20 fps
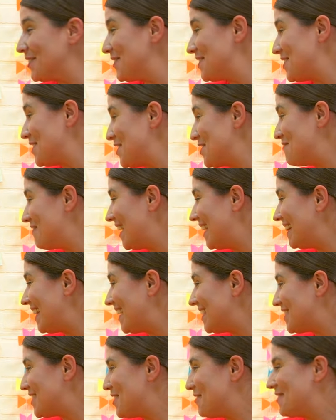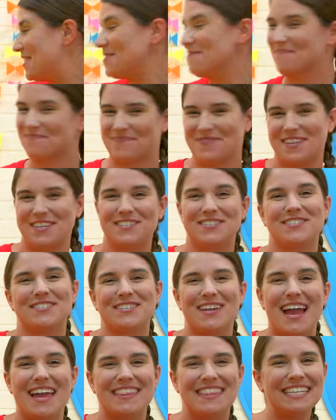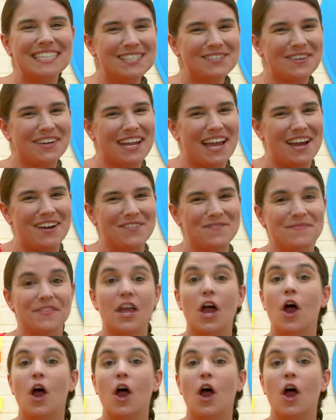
twister you might like, Tobee. Huh? Try this one out.